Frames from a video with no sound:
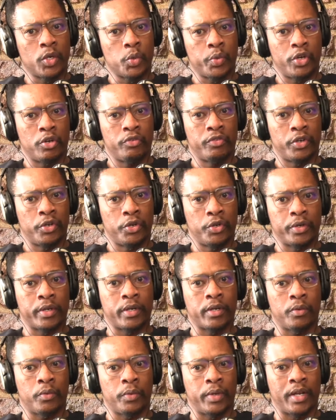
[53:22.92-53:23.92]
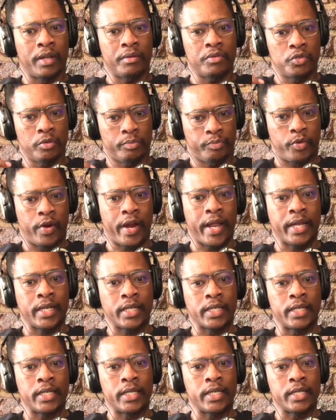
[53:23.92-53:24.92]
we overlook when it comes to brand
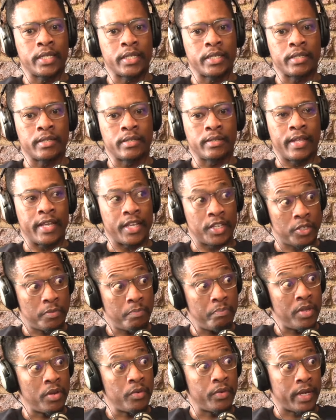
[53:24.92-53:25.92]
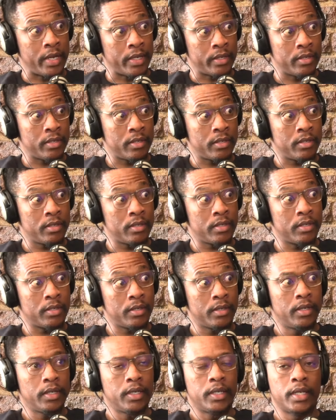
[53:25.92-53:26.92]
is the experience yeah.
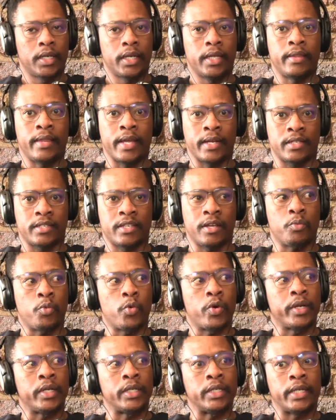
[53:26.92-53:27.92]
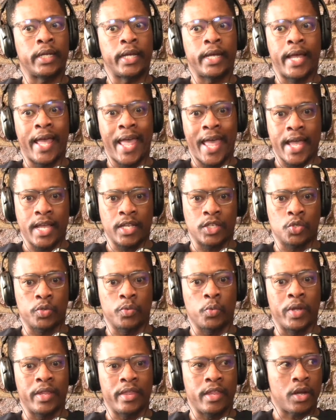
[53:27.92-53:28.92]
that someone uh, has
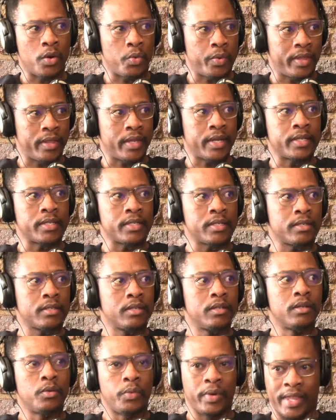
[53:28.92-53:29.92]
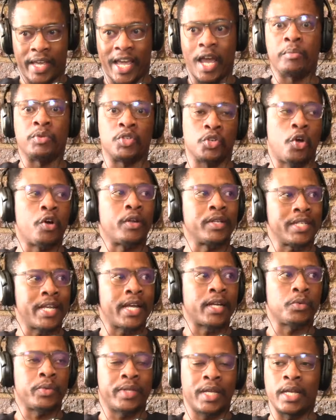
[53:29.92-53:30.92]
when they are with us yeah when they come to contact
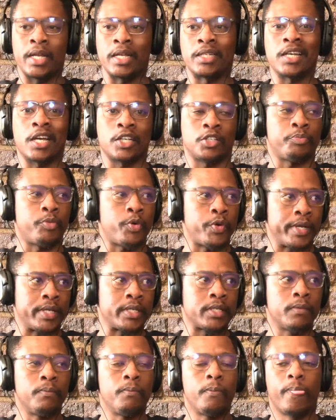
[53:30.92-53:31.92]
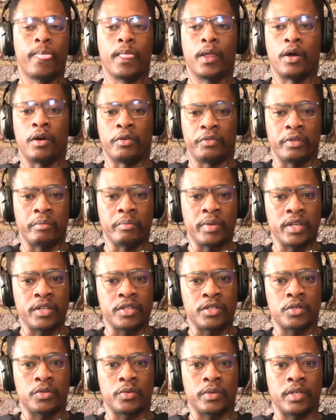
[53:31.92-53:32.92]
with yeah. any touch point mm. of the
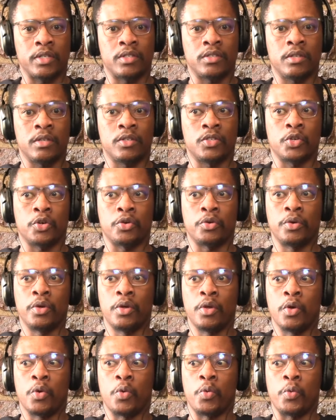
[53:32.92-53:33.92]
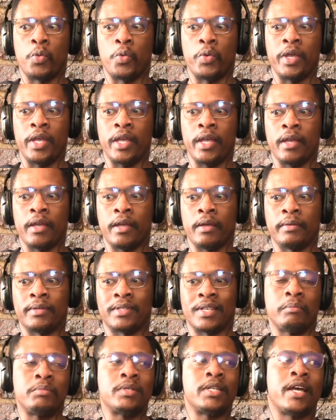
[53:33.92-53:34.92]
ministries so we
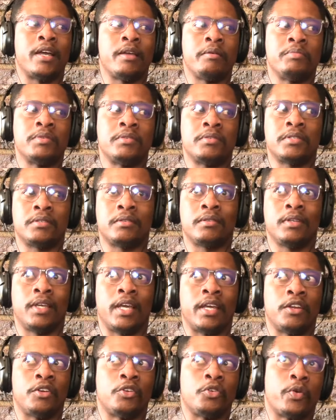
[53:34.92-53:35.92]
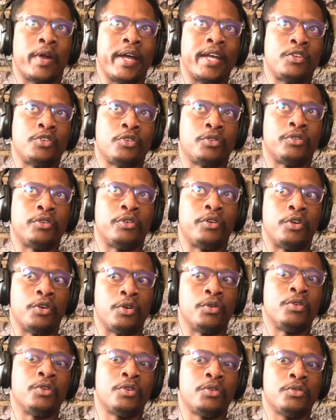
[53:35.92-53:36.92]
sometimes get it right on
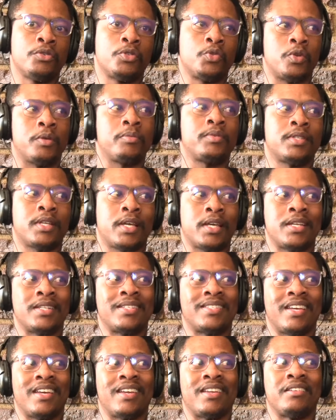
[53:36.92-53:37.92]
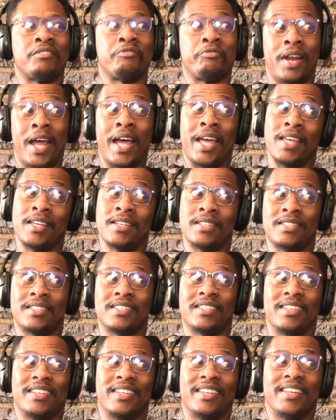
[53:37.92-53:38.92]
logos websites and flyers
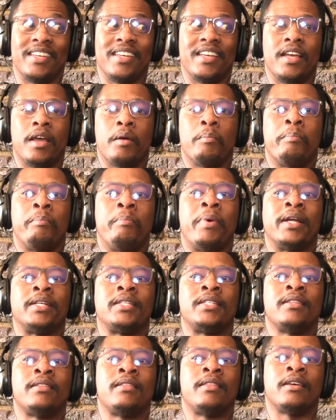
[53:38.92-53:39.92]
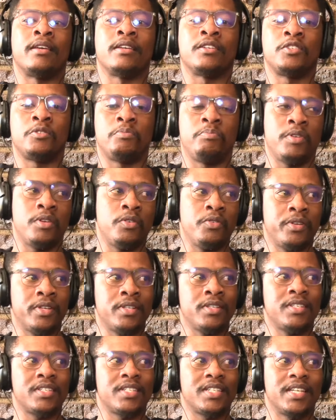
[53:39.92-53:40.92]
yeah but the
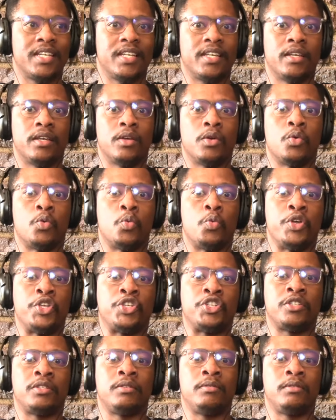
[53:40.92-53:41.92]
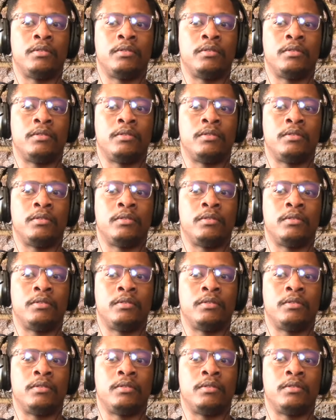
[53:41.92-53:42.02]
experience which